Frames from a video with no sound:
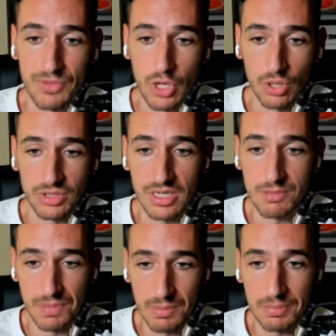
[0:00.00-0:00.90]
The content is
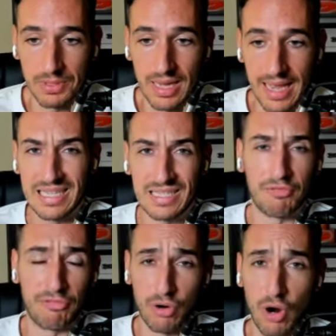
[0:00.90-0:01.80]
memeable. It's a
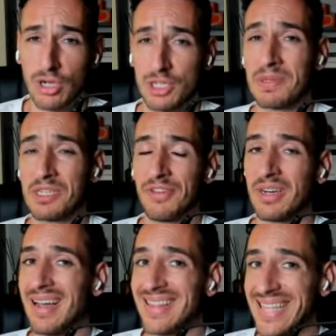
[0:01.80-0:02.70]
frog,
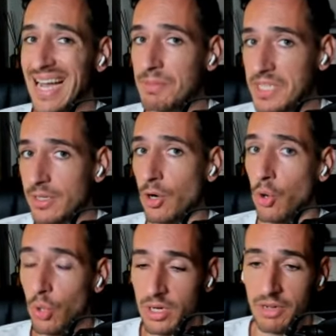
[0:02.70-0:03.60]
specifically a dumpster
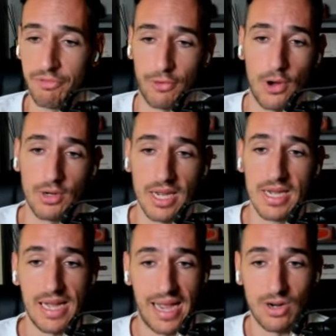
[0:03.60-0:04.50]
horny frog.
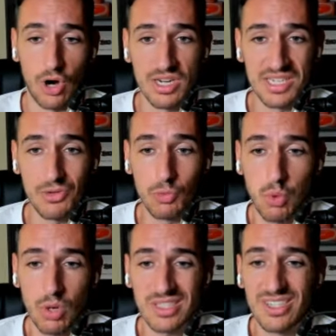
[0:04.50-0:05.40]
And honestly,
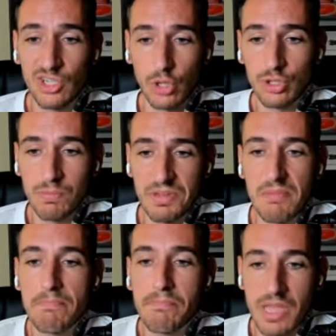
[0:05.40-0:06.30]
what's not to be
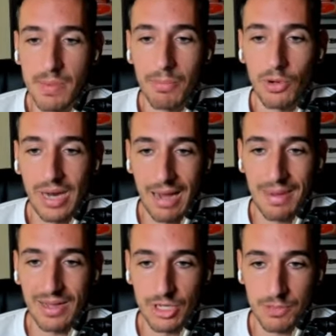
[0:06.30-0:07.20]
memeable
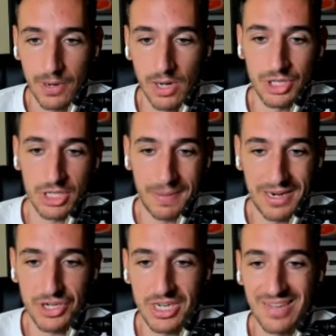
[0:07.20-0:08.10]
about this project,
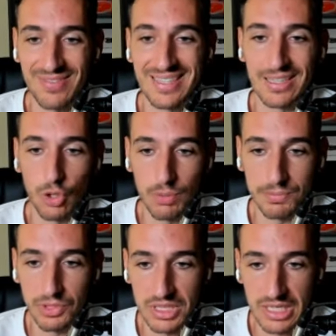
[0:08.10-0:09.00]
especially given that the
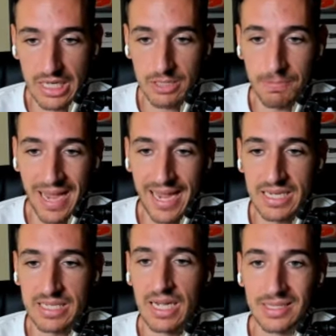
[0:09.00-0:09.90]
community is
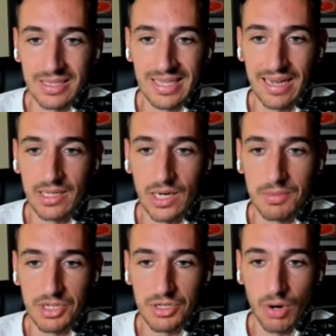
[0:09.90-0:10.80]
based, the Telegram is